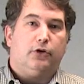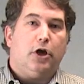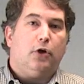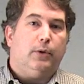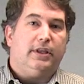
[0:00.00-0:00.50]
or
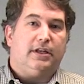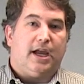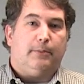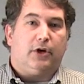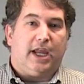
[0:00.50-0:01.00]
know when the
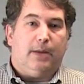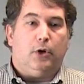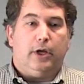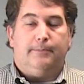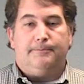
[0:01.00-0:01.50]
timer came
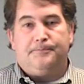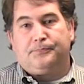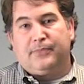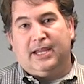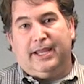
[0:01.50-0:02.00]
on.
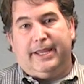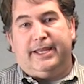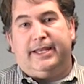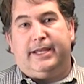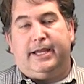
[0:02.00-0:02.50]

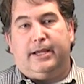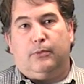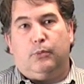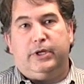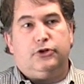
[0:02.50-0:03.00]
And
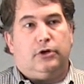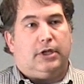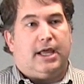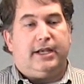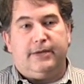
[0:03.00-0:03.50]
we do a
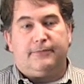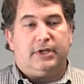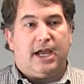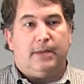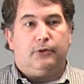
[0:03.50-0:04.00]
lot of
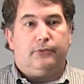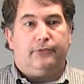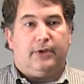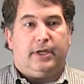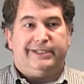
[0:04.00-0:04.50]
different timers.
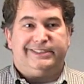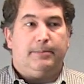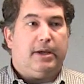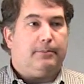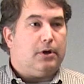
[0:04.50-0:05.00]

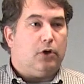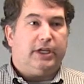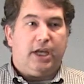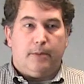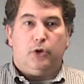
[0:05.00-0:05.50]
Some of
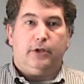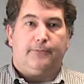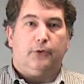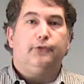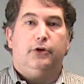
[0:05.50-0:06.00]
only come on the
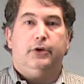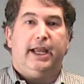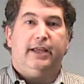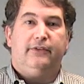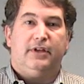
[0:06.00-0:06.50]
first 2
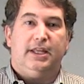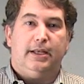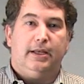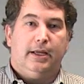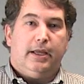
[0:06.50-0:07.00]
days, and
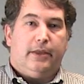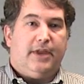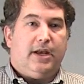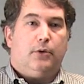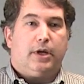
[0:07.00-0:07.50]
then
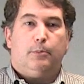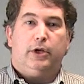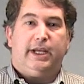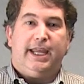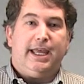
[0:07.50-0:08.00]
they don't come
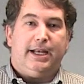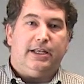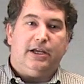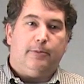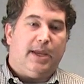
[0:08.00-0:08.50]
on again
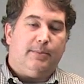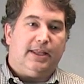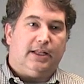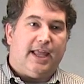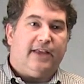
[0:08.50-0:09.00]
until maybe
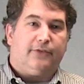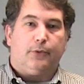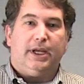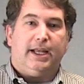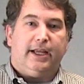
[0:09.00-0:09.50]
the last
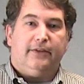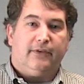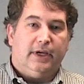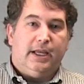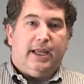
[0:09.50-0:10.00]
3
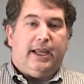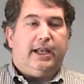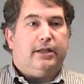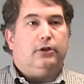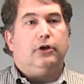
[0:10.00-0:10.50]
days.
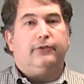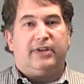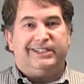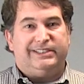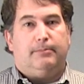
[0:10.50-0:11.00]
And it looks
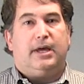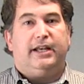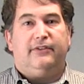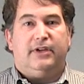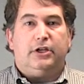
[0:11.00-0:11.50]
like
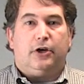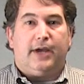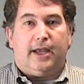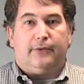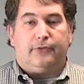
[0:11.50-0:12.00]
somebody's in your
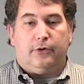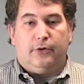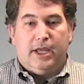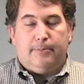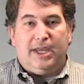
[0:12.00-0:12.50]
house. So
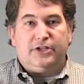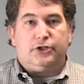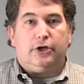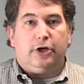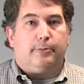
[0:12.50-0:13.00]
make
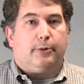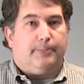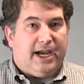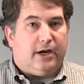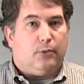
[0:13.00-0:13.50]
sure you
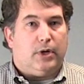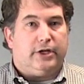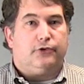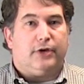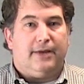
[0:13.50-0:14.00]
prepare while
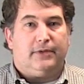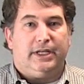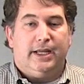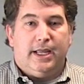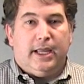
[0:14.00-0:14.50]
you're
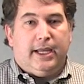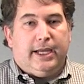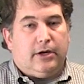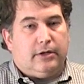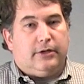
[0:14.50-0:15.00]
traveling.
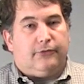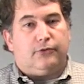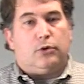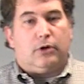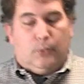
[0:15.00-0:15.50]
Here in the
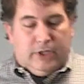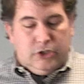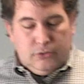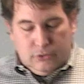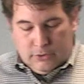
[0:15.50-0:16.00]
store, we
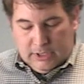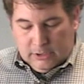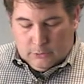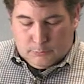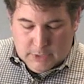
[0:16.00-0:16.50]
do a
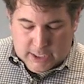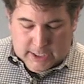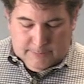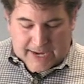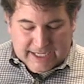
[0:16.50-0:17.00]
little
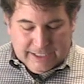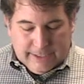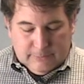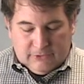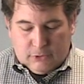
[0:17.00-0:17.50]
packing
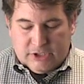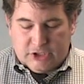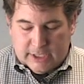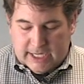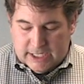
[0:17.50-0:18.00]

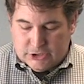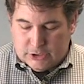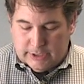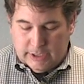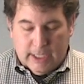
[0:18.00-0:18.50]
demonstration
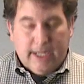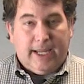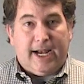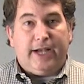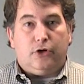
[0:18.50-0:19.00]
occasionally,
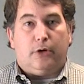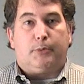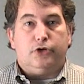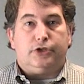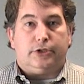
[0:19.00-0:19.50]
and I do a
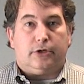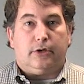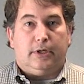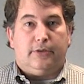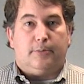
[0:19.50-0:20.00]
brochure. The